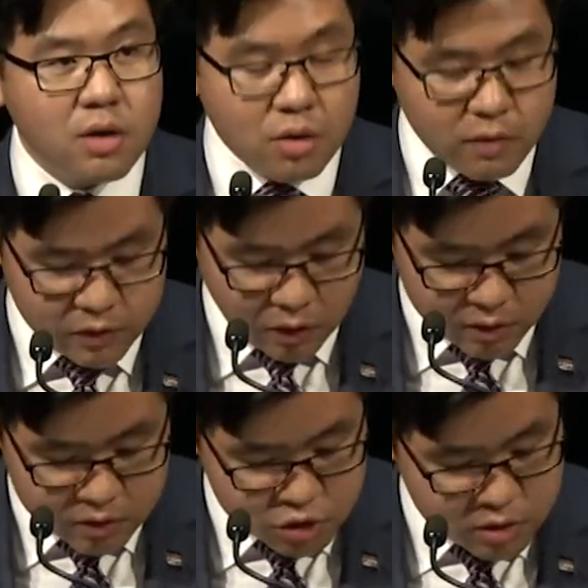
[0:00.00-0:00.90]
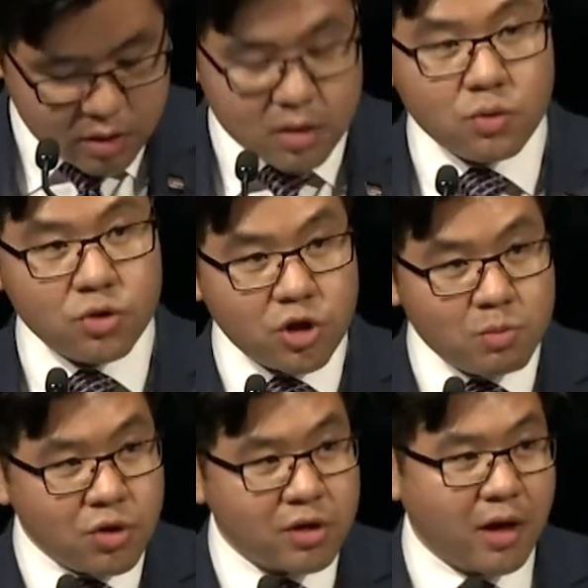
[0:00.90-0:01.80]
of knowledge would
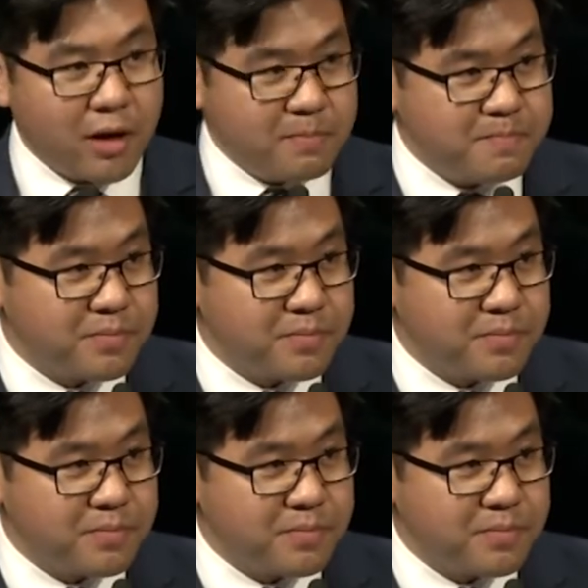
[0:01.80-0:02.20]
communicate